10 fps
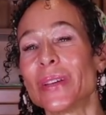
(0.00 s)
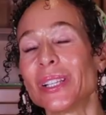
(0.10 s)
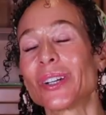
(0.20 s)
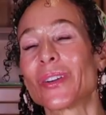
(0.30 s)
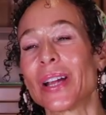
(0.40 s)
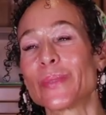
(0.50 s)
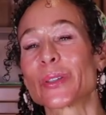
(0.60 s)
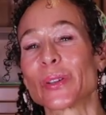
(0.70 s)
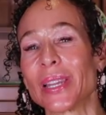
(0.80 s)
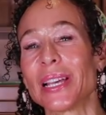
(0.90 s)

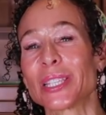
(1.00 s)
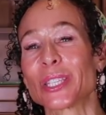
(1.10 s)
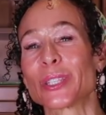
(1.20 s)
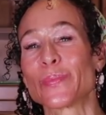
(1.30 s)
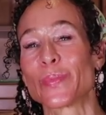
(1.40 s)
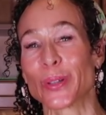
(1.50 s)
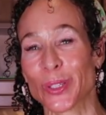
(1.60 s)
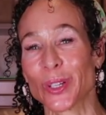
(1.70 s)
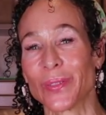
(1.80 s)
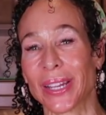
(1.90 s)
milligrams or less per
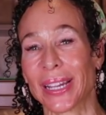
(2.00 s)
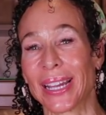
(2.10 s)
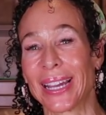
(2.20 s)
serving.